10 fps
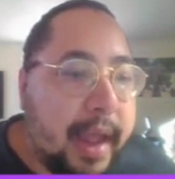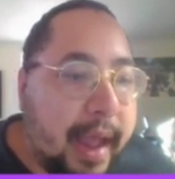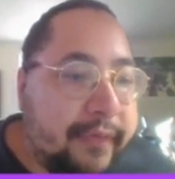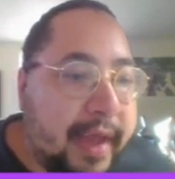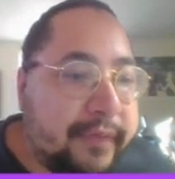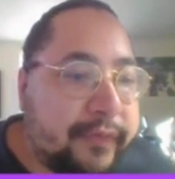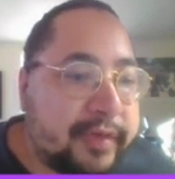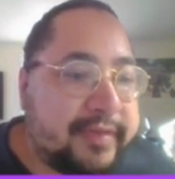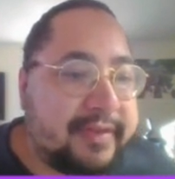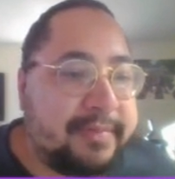And then
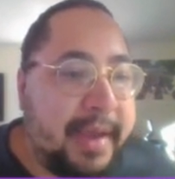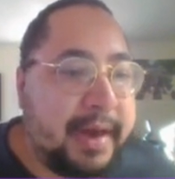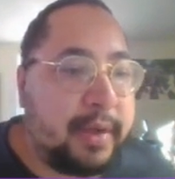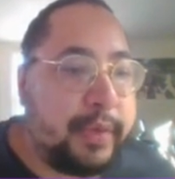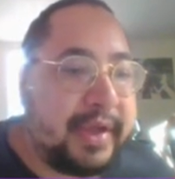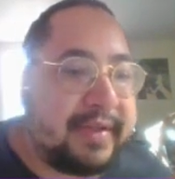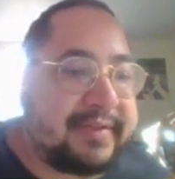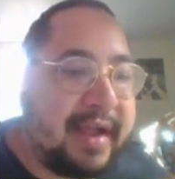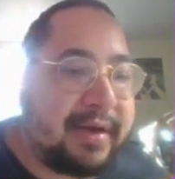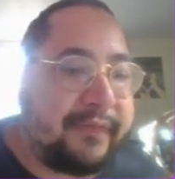for 6 mana, we can
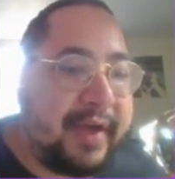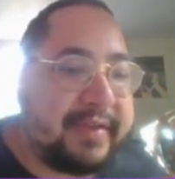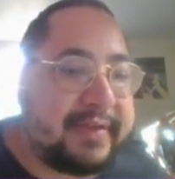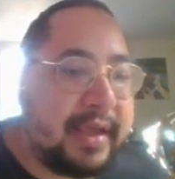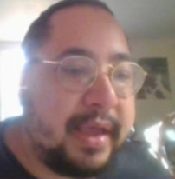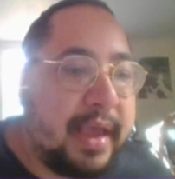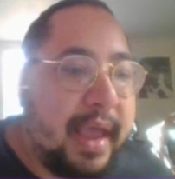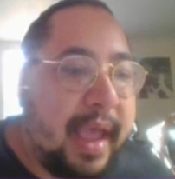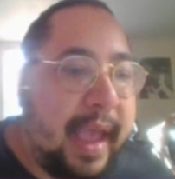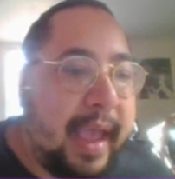sacrifice it
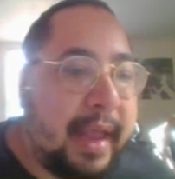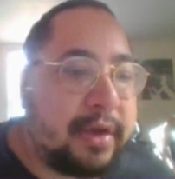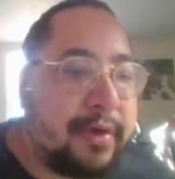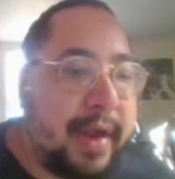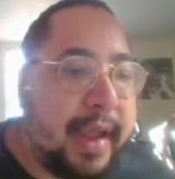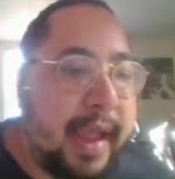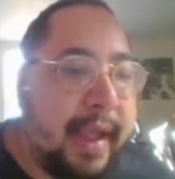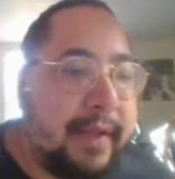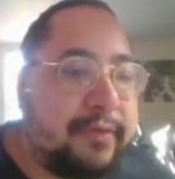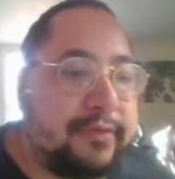and create
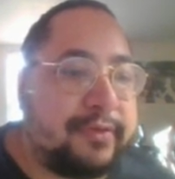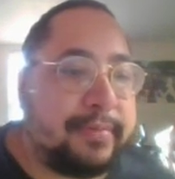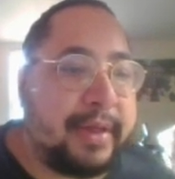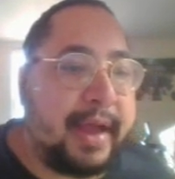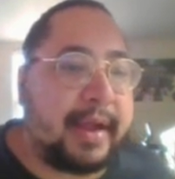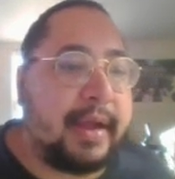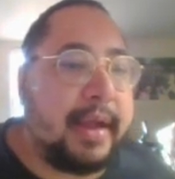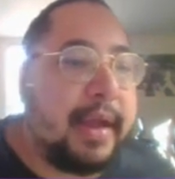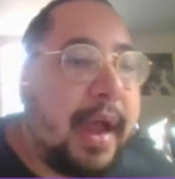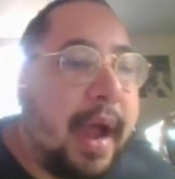a 2/2 black
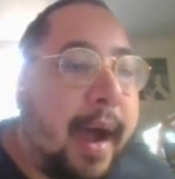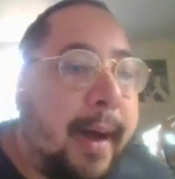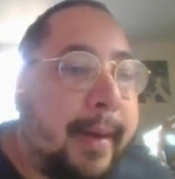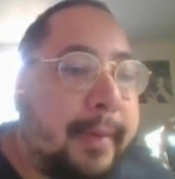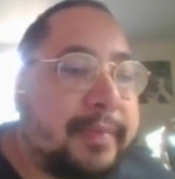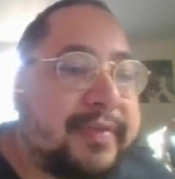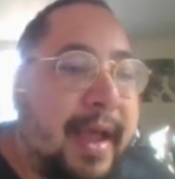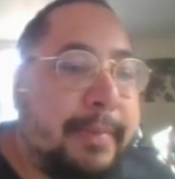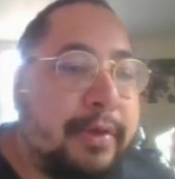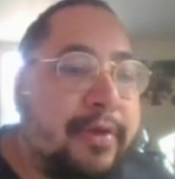
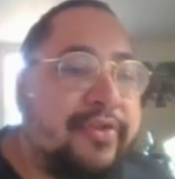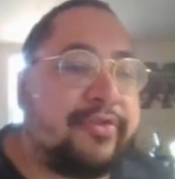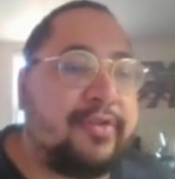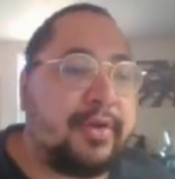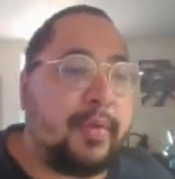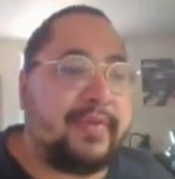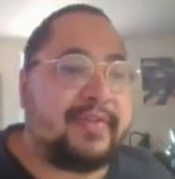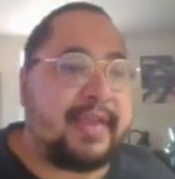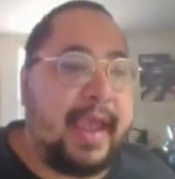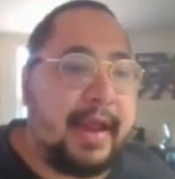zombie creature token with
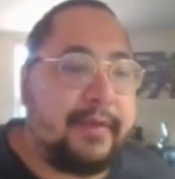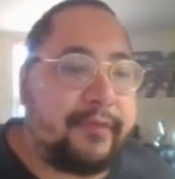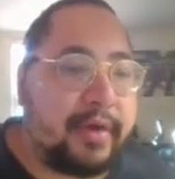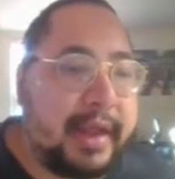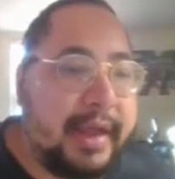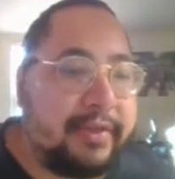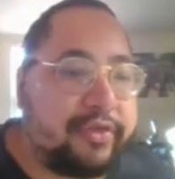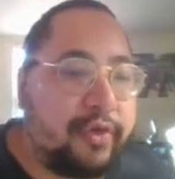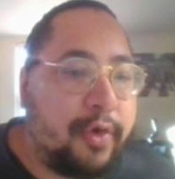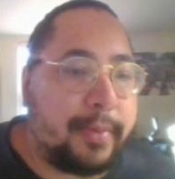Decayed for
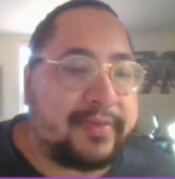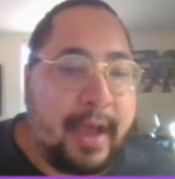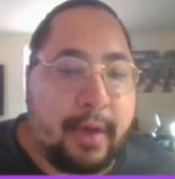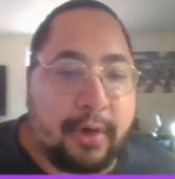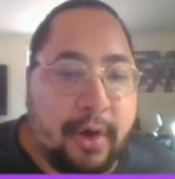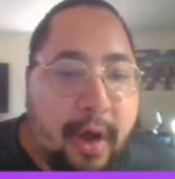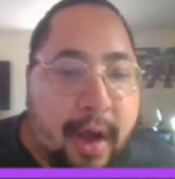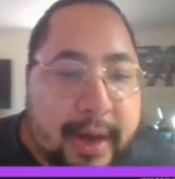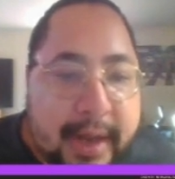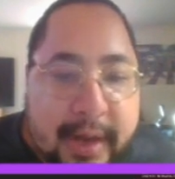each corpse counter
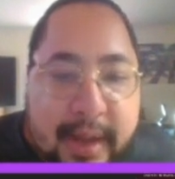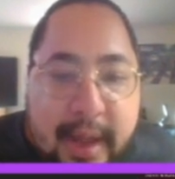on it.